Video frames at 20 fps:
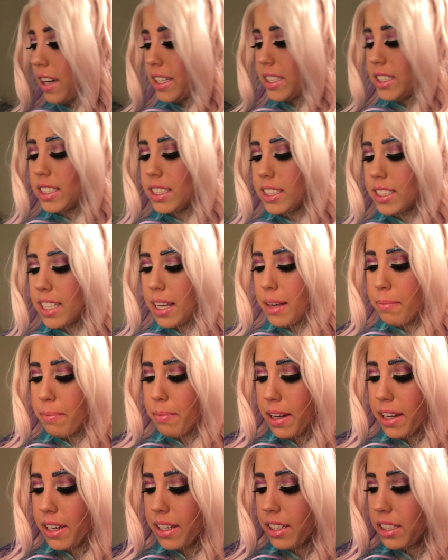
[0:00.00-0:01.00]
I set
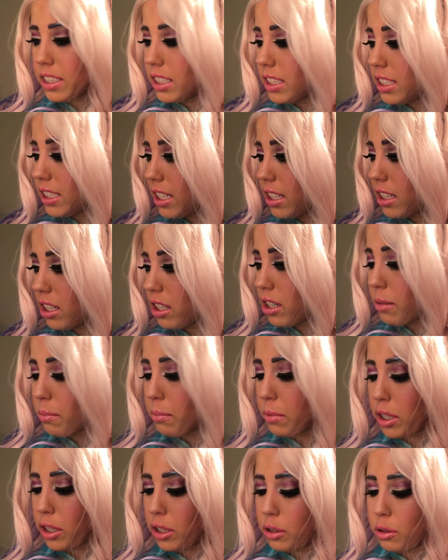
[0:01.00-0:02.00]
my concealer, I'm
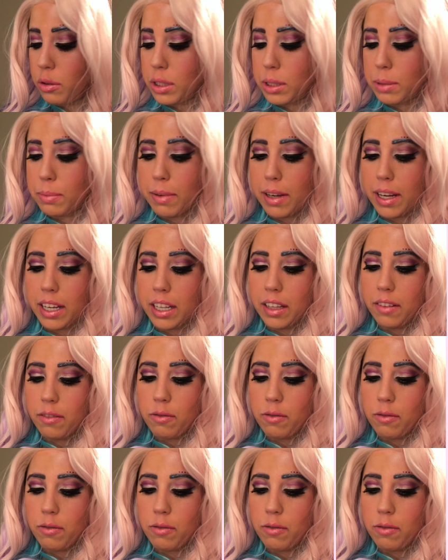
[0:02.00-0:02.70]
gonna use my